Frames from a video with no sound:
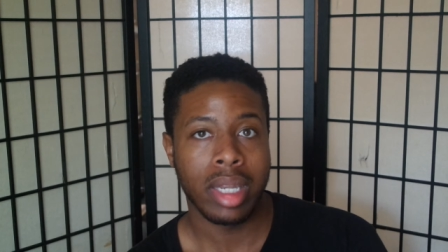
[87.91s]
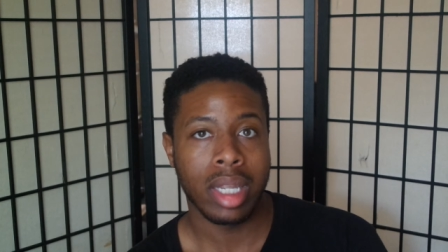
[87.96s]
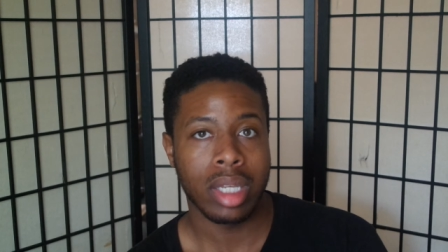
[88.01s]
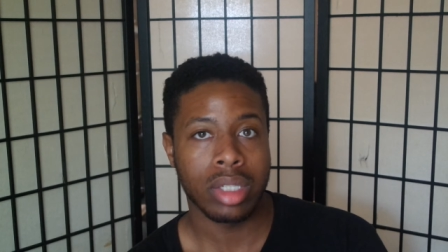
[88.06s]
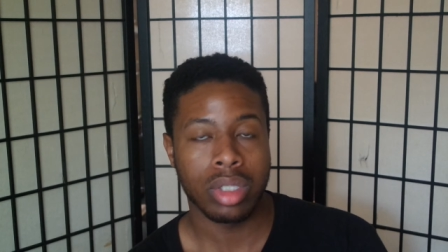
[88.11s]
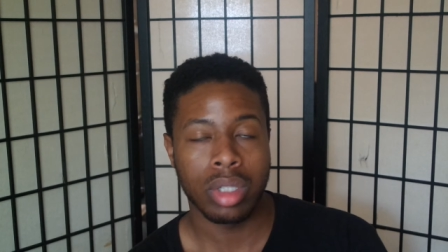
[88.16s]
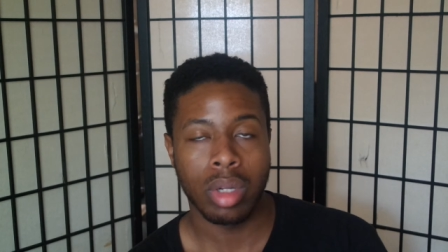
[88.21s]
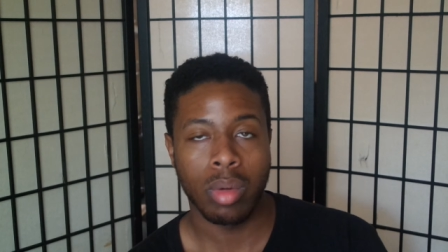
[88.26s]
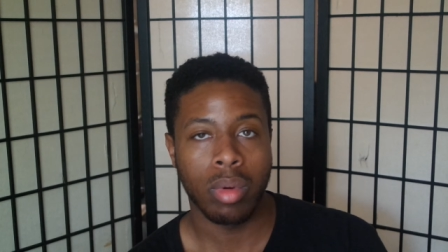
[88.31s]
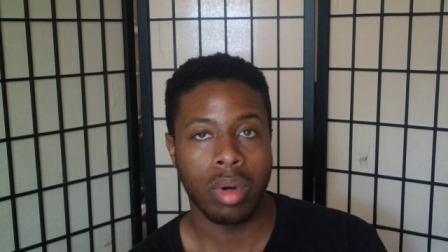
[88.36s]

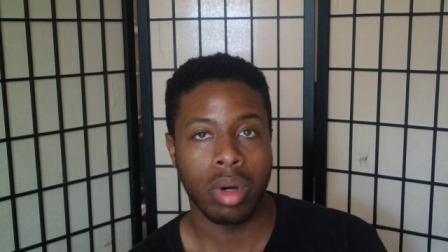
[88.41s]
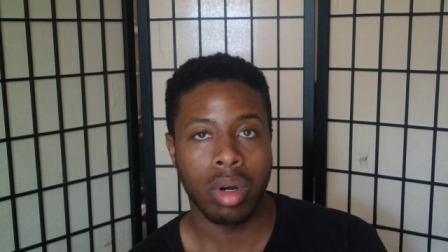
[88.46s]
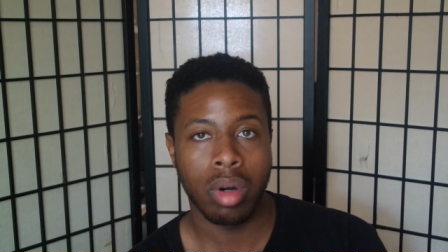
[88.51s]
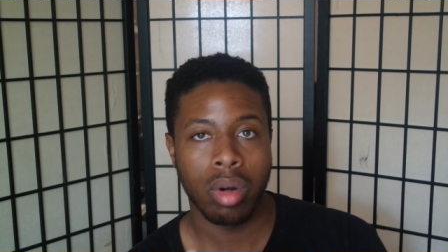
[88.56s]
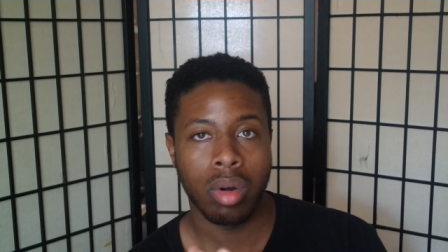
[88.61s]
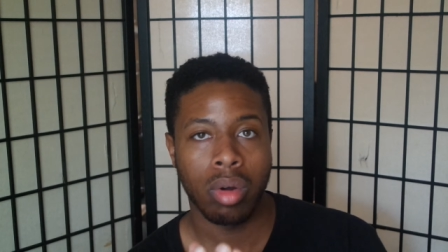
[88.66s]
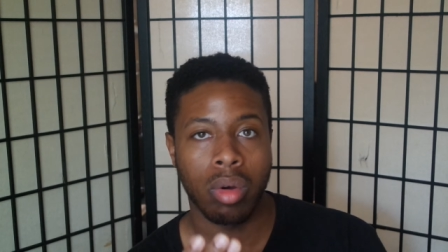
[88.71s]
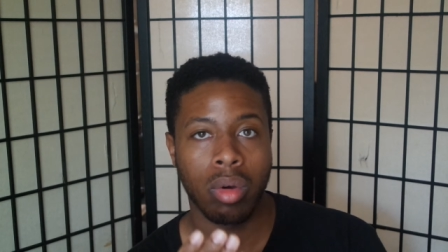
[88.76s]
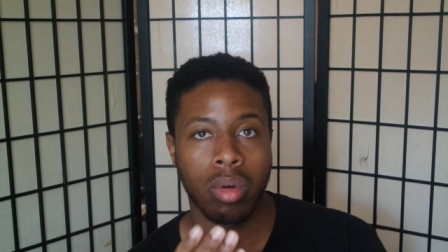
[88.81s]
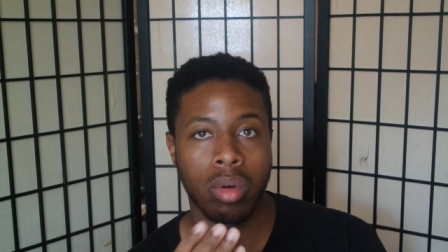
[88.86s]
Disney
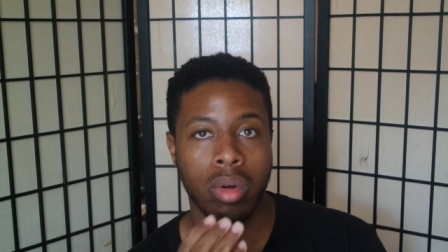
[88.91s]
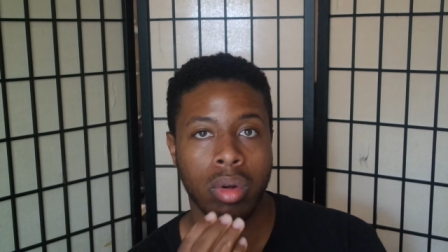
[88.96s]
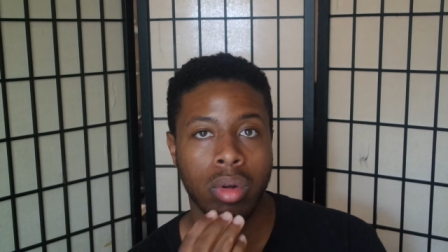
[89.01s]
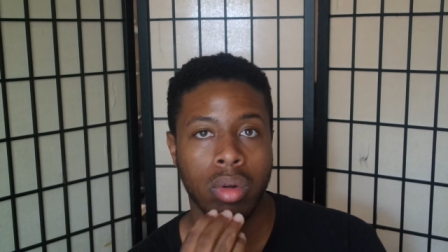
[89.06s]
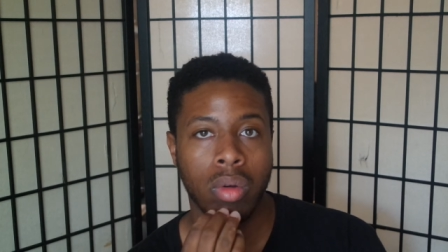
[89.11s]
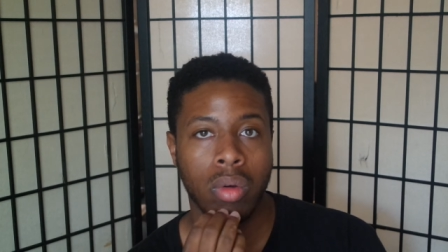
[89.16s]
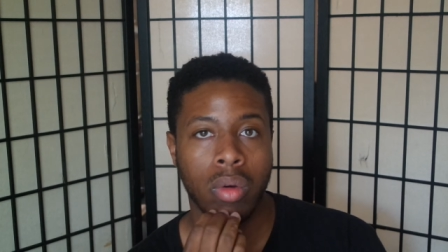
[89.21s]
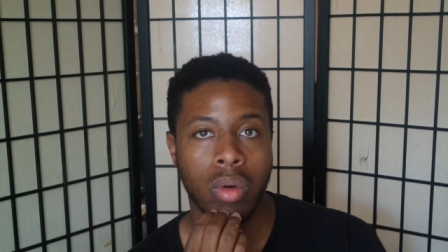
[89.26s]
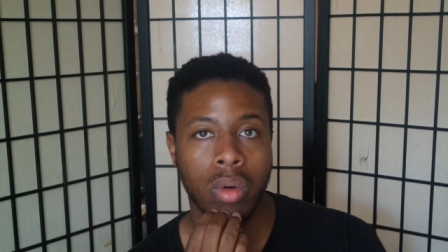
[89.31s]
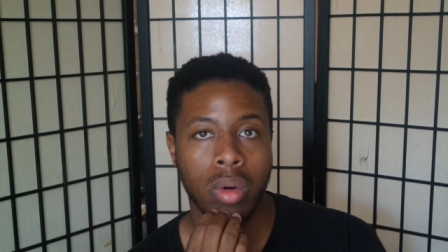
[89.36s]
World
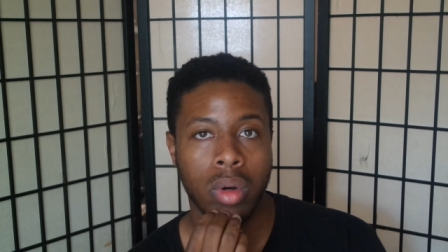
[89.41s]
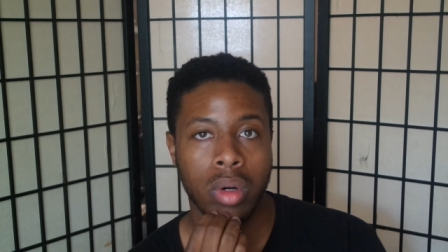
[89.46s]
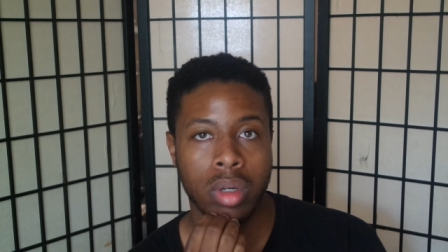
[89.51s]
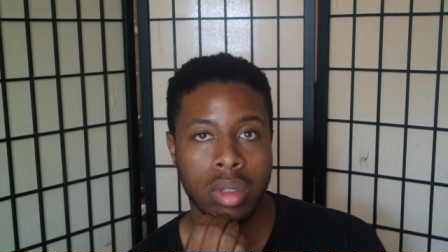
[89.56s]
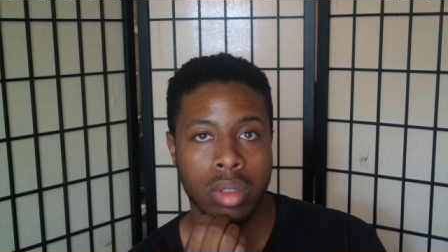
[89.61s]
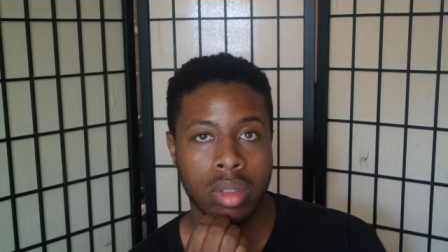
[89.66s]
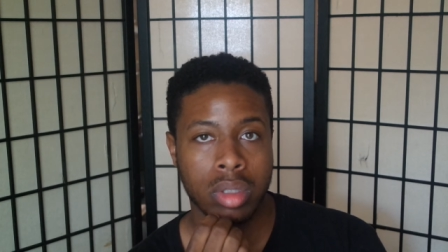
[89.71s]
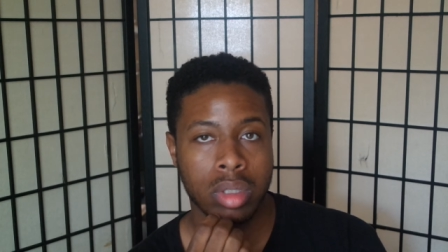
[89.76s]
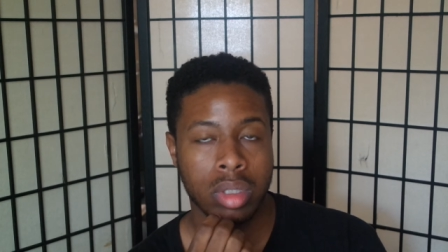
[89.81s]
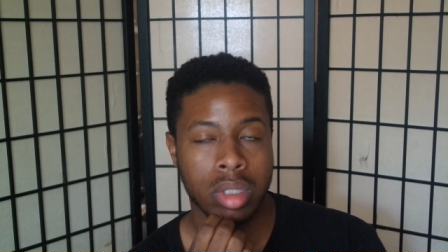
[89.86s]
or
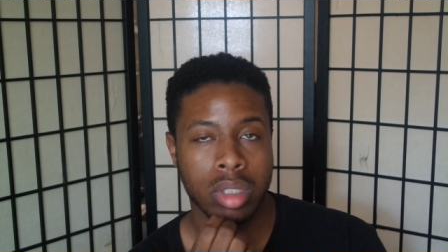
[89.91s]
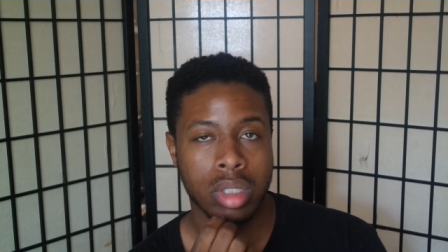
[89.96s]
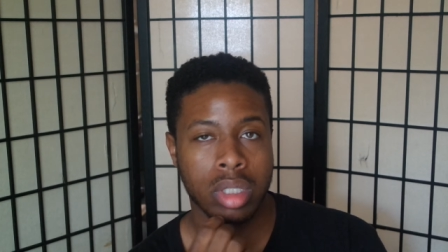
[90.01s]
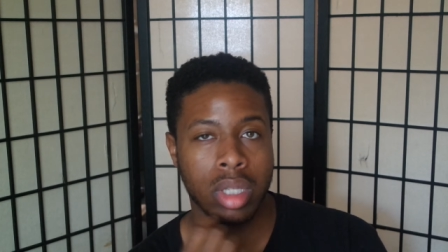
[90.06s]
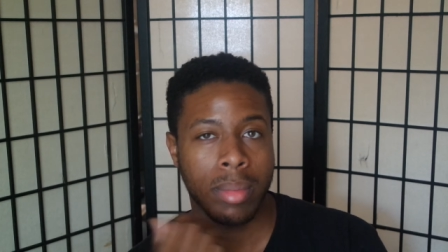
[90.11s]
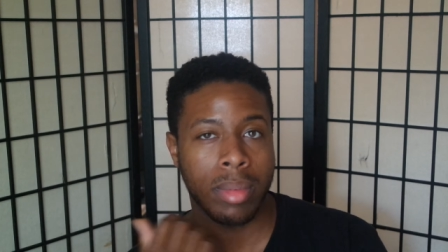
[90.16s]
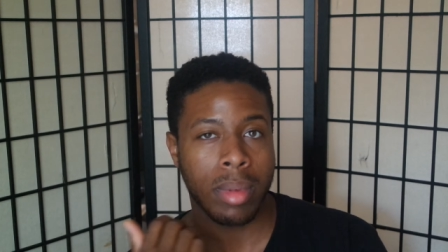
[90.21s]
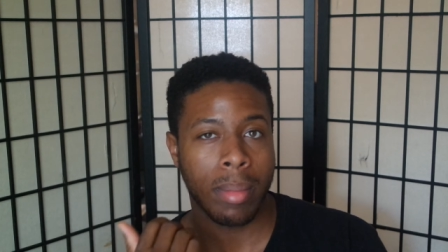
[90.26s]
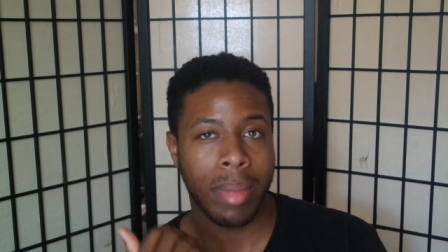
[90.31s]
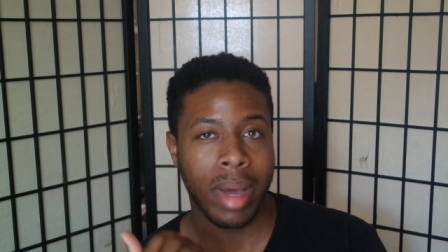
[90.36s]
just
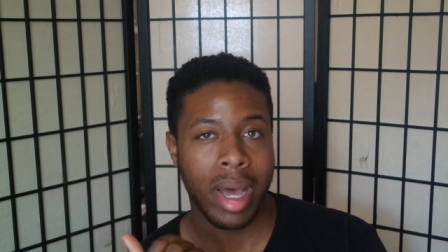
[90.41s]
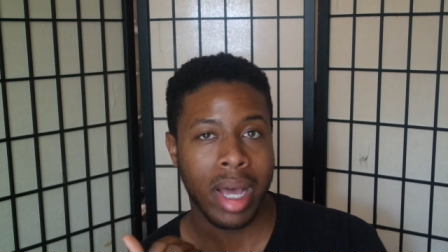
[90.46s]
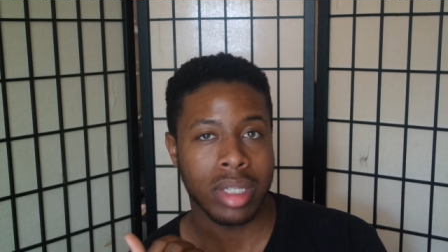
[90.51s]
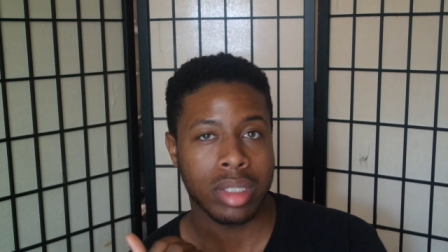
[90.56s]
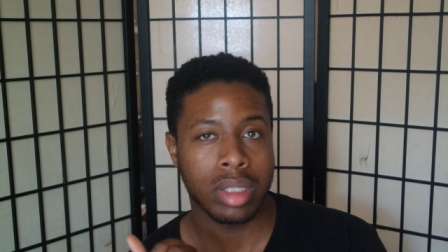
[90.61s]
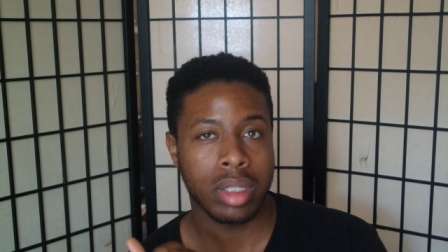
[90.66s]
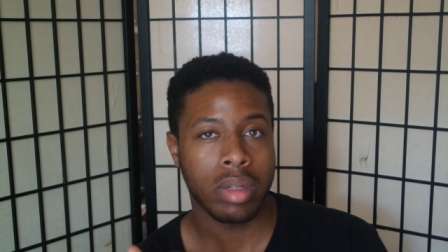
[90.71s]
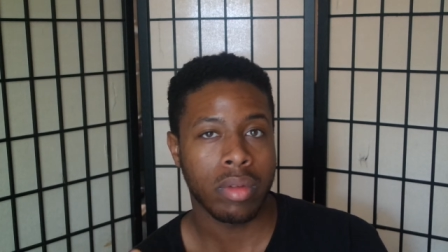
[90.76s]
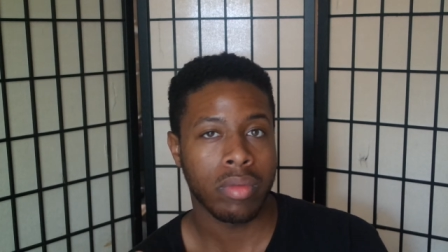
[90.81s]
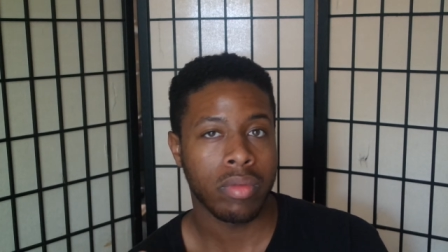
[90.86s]
something
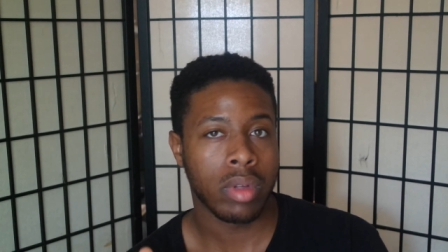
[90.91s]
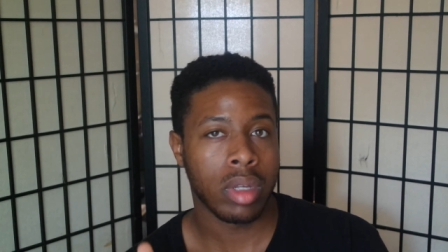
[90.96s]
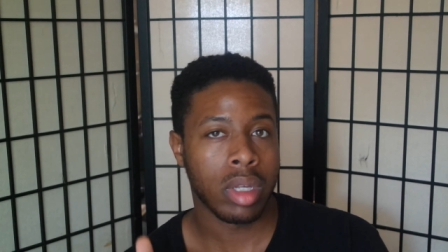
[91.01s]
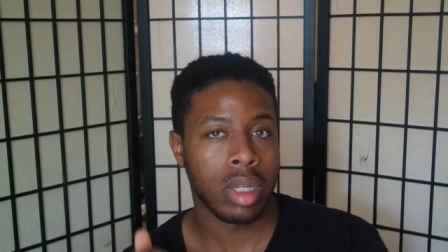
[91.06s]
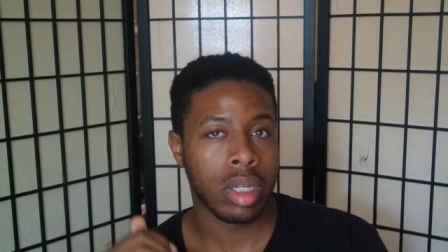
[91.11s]
positive,